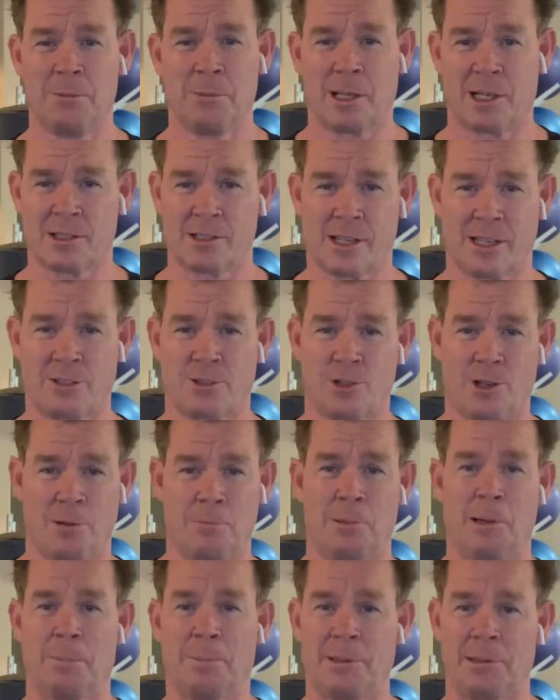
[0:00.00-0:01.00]
because I
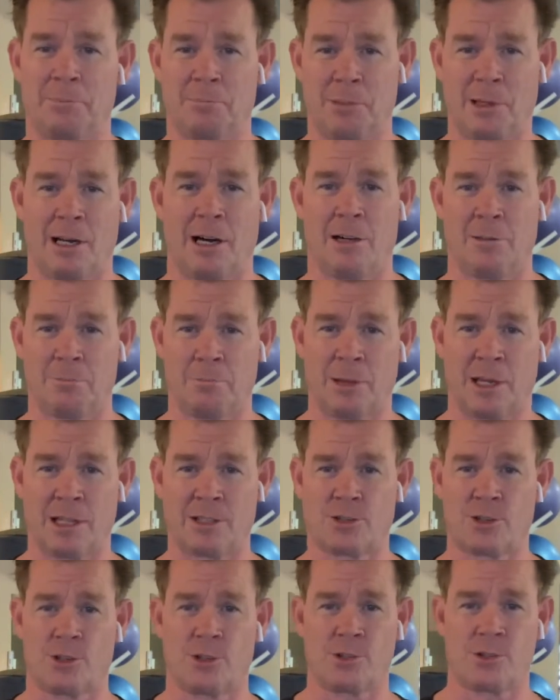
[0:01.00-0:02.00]
jump up on
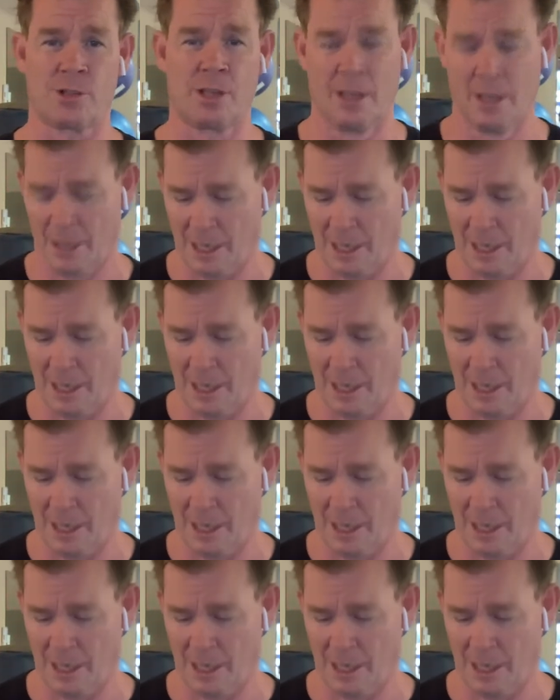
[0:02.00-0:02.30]
benches,